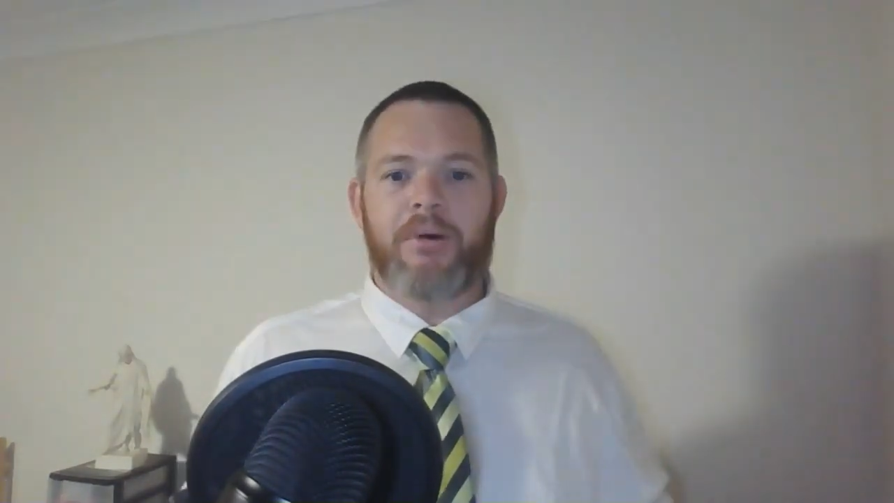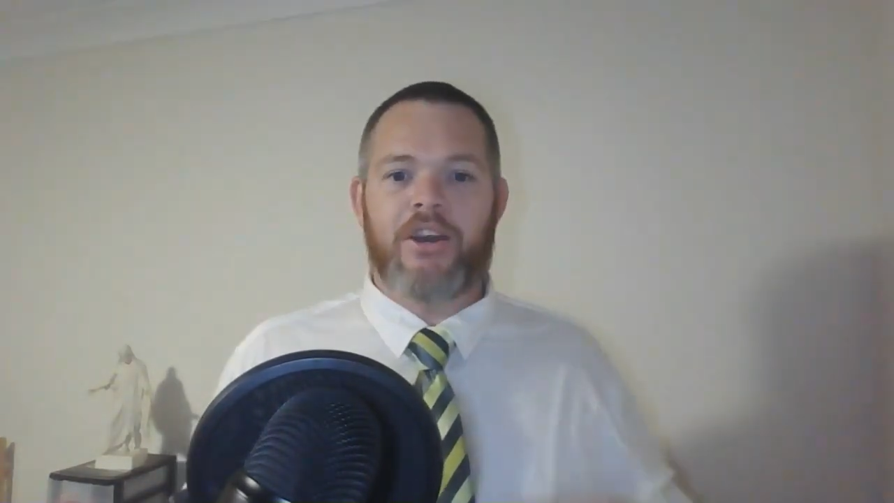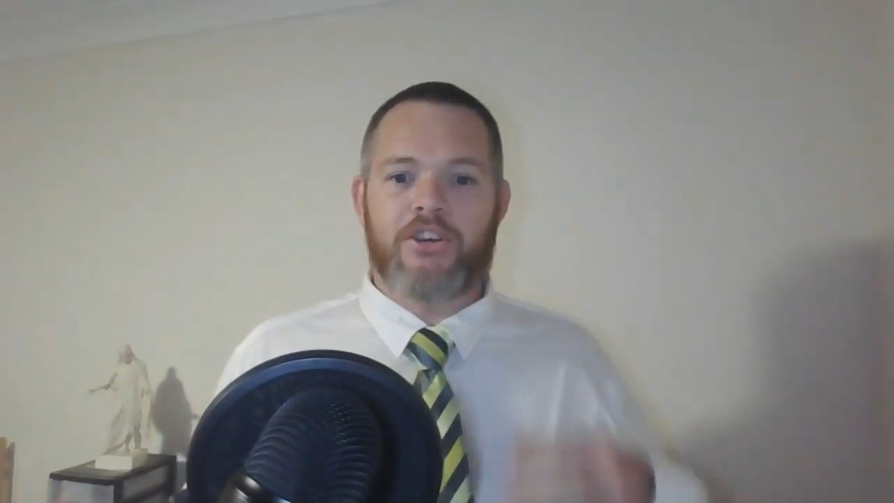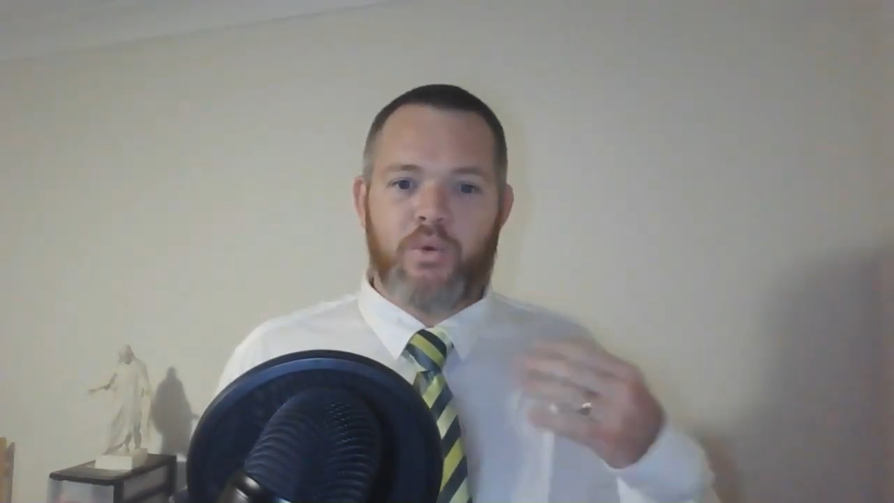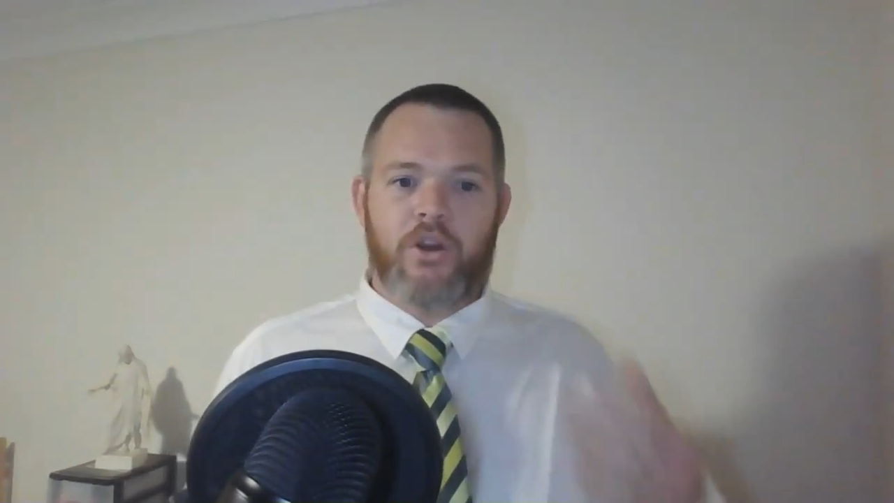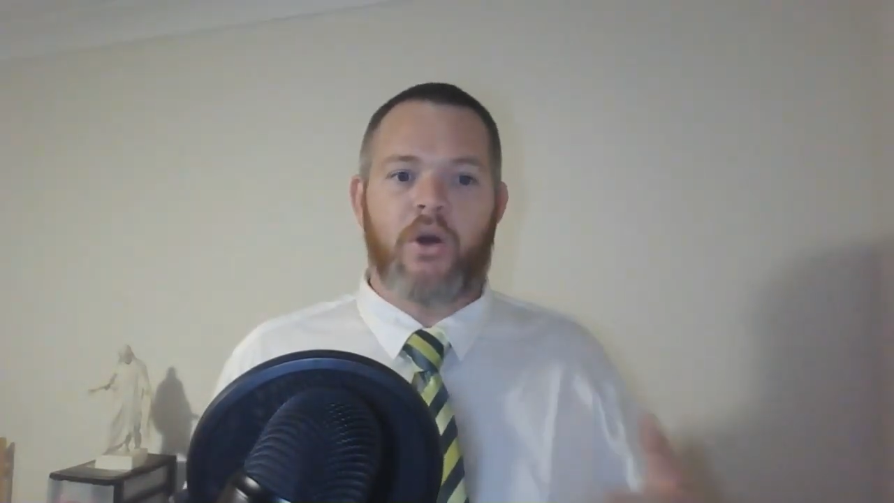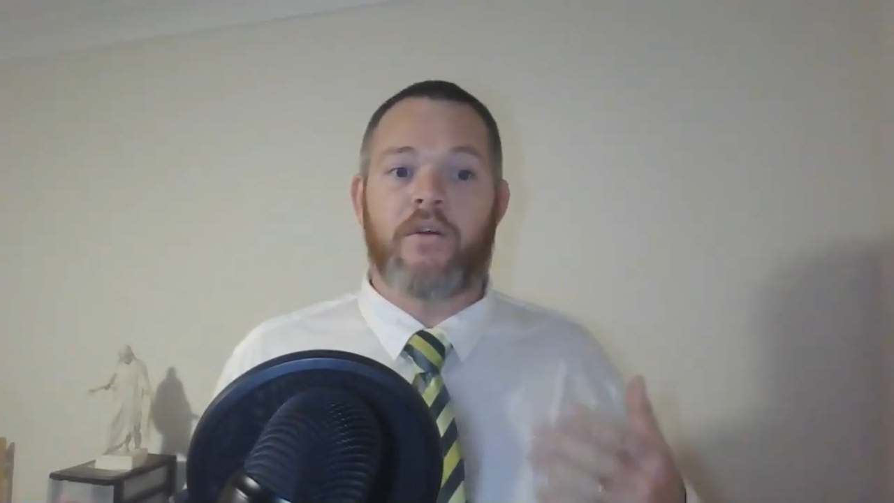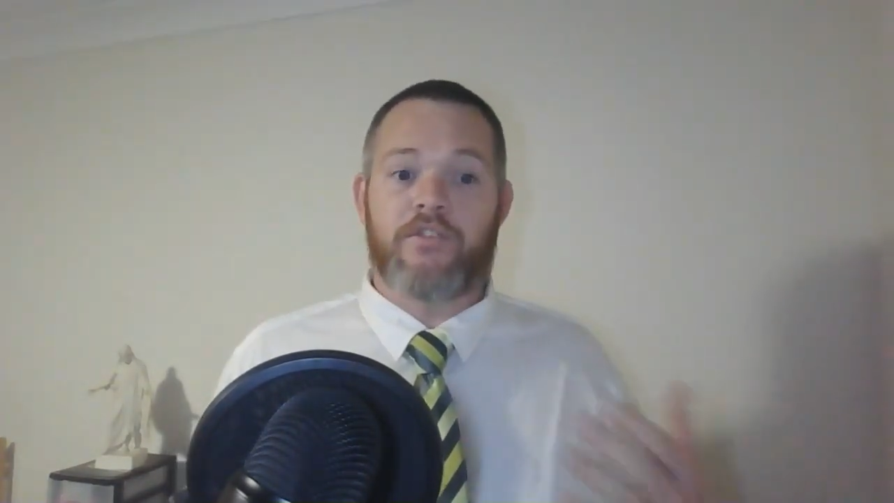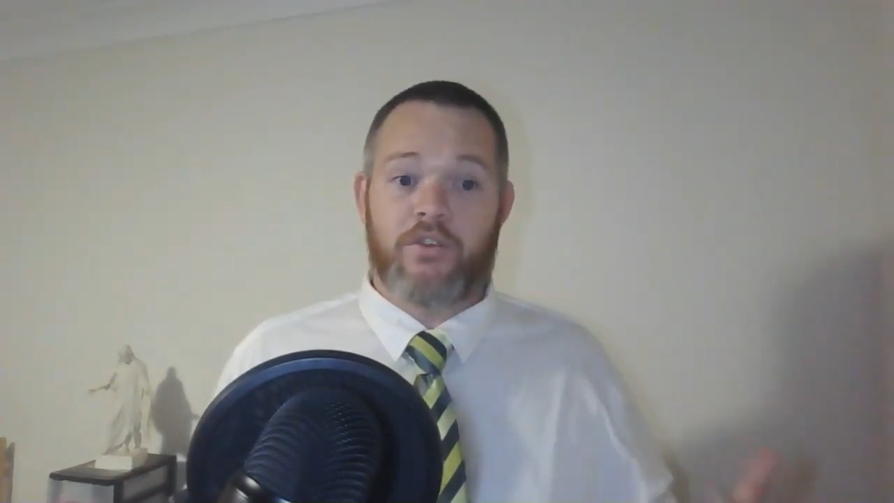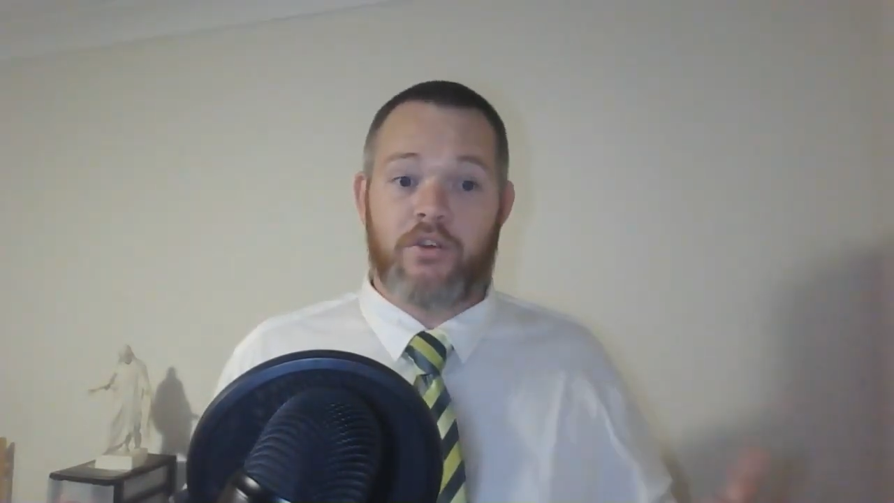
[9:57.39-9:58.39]
but I just want to
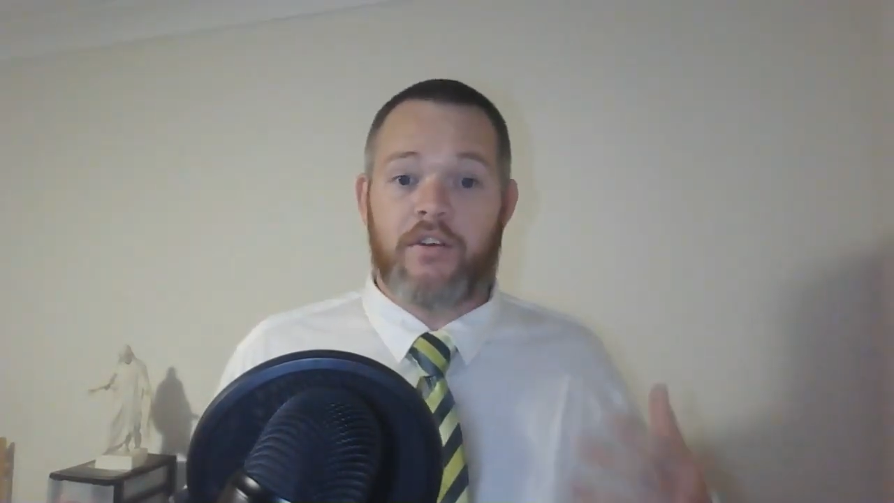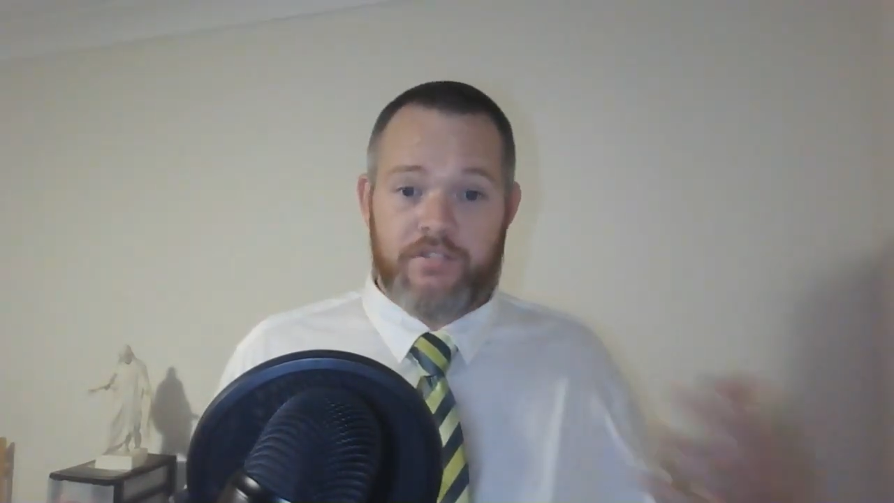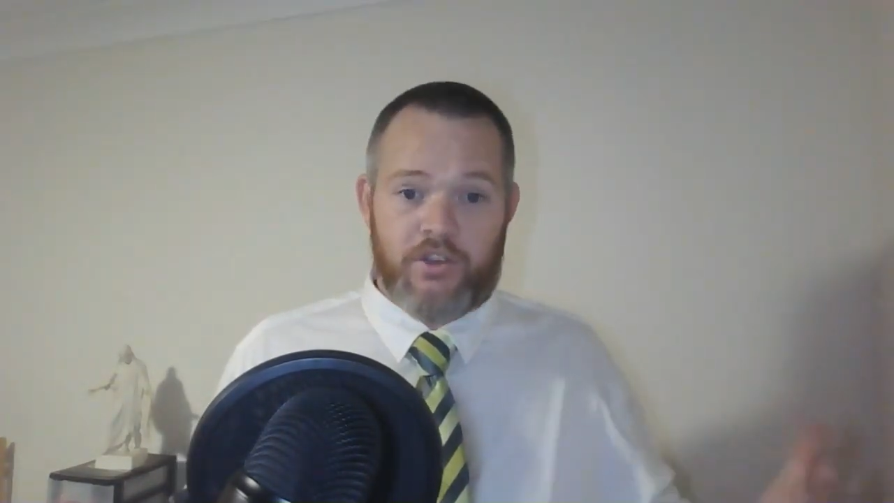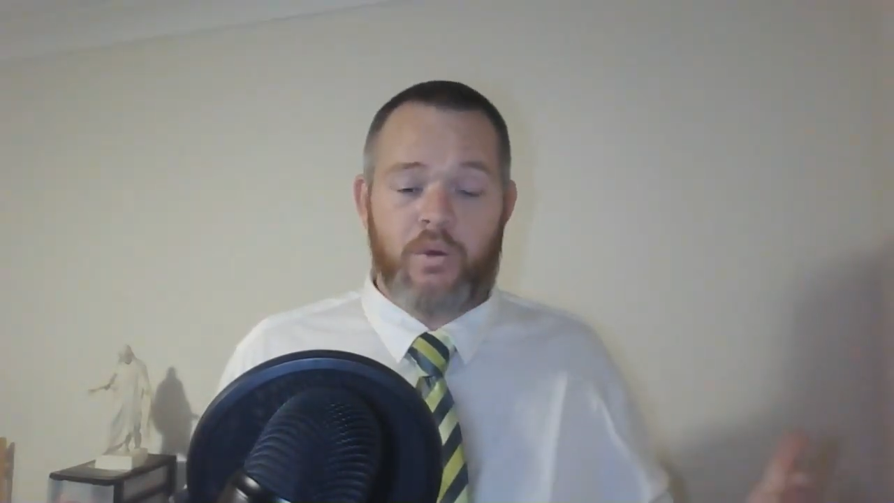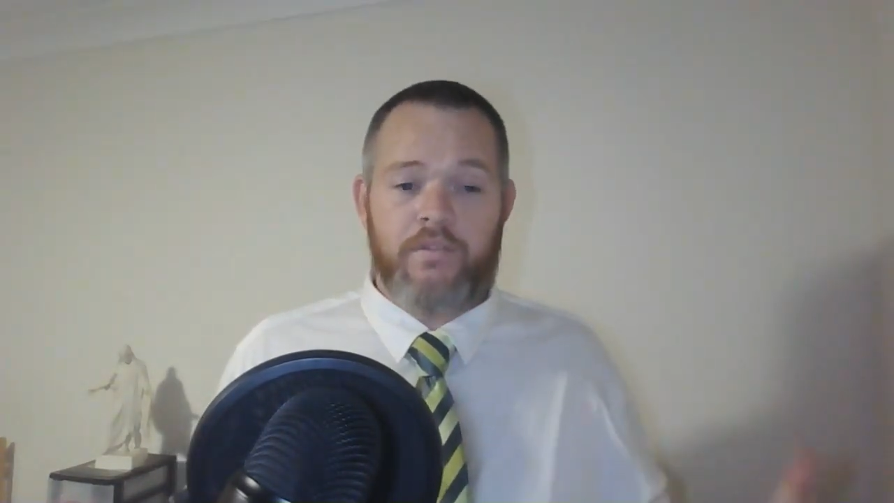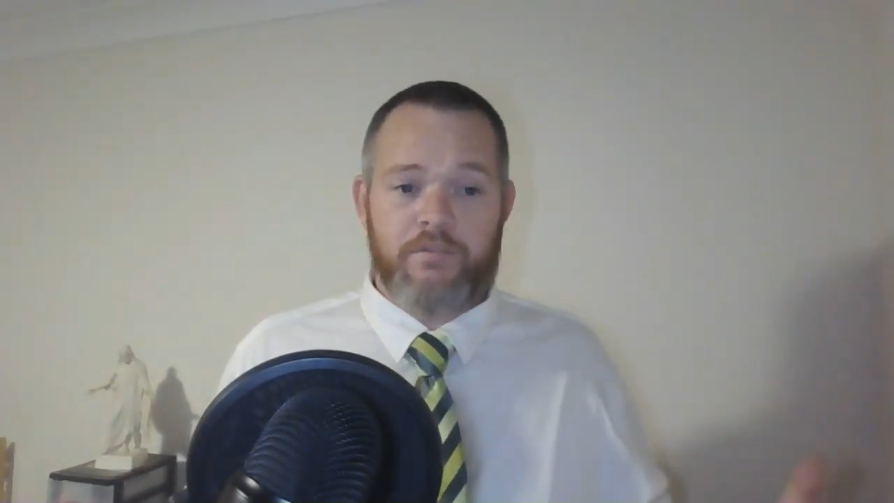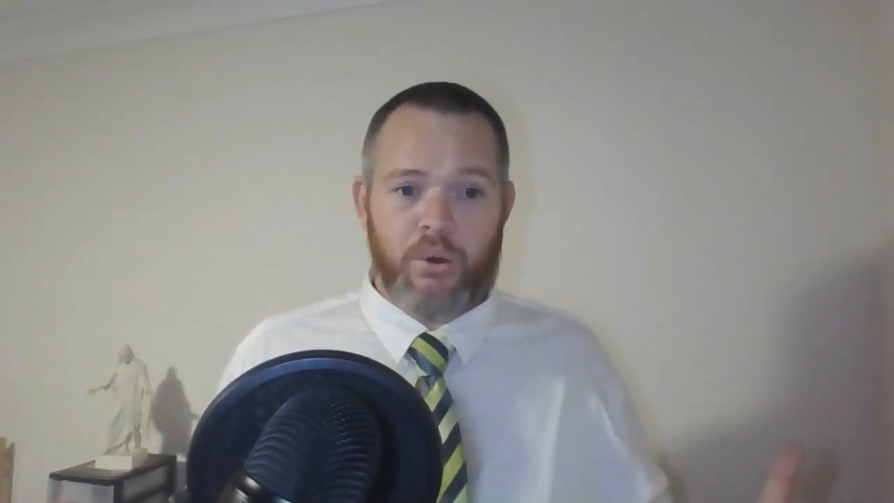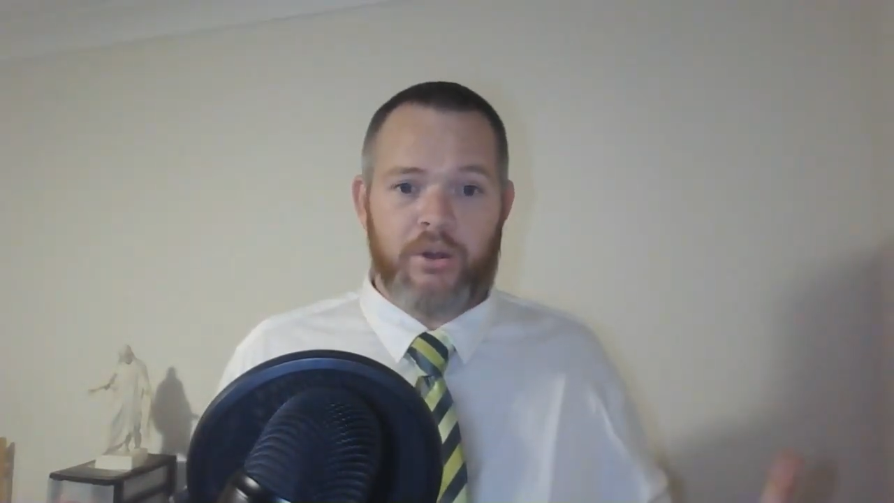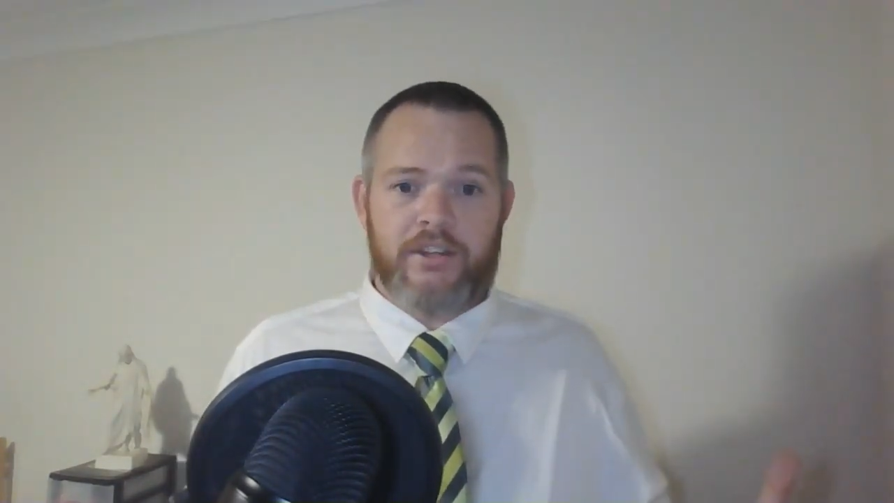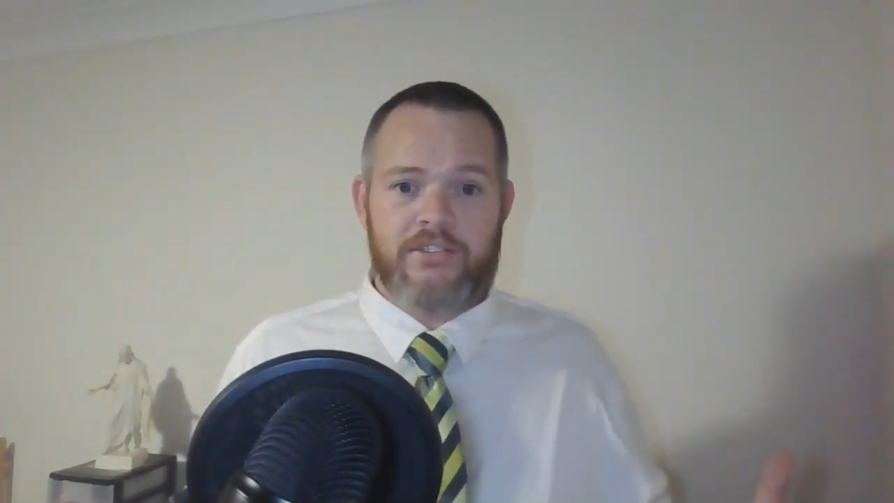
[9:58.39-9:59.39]
go a few
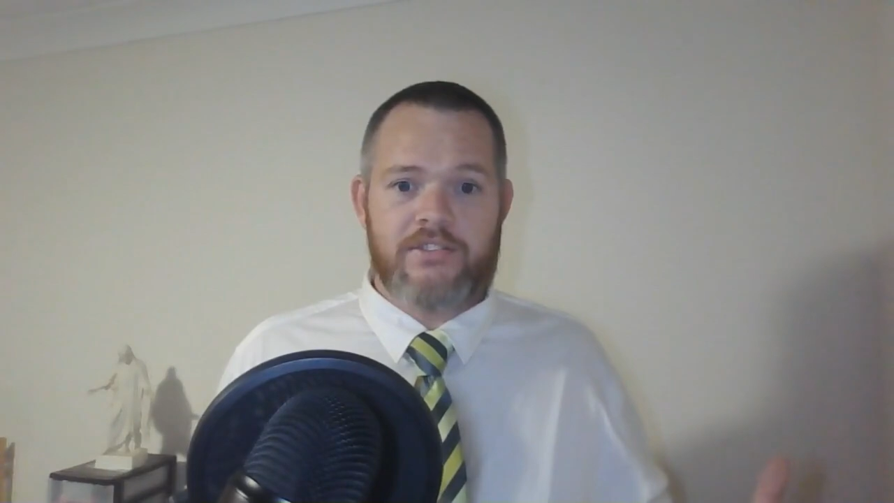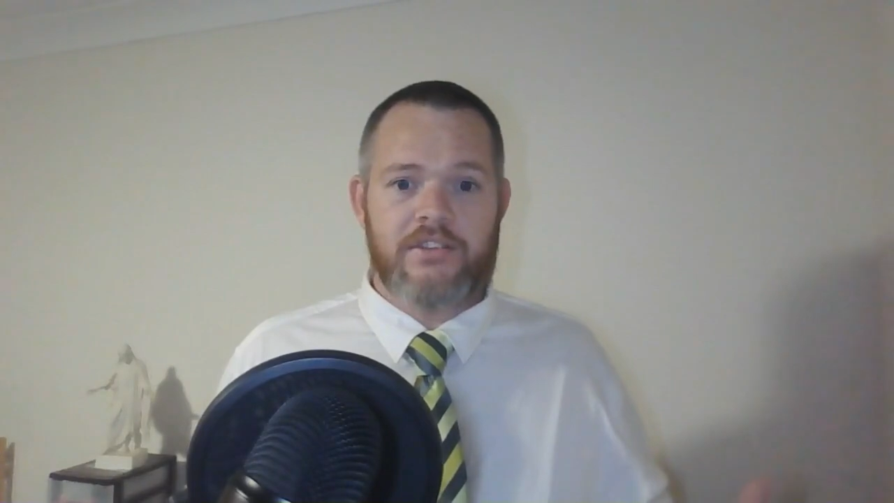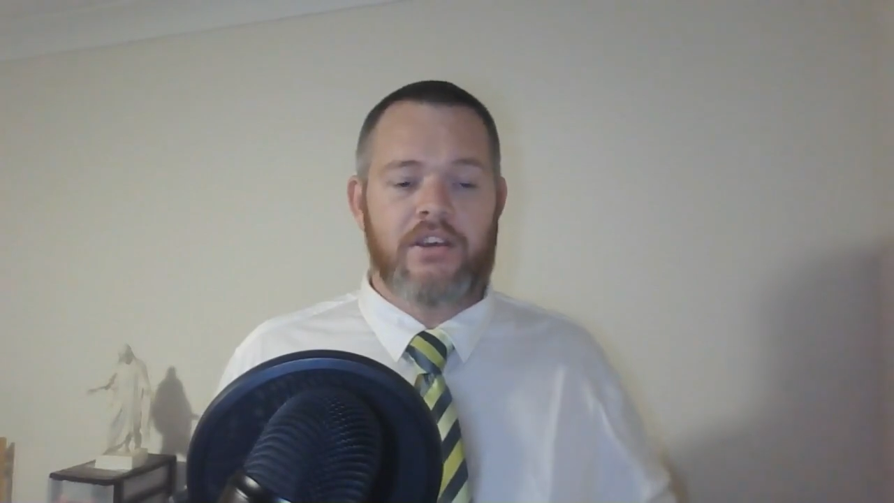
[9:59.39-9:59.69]
points.